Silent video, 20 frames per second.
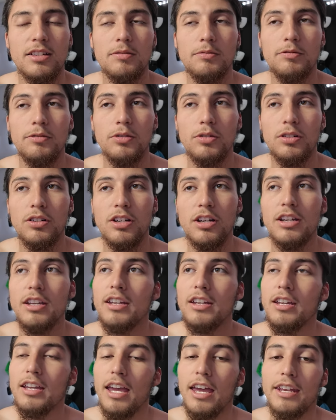them for,
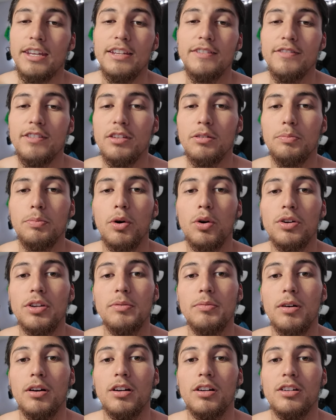and even the
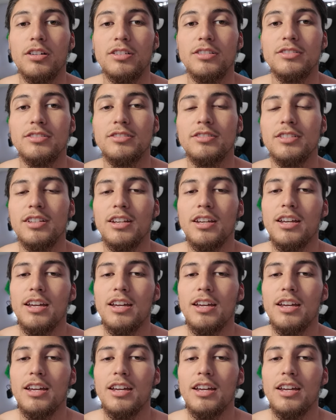Pokemon cards.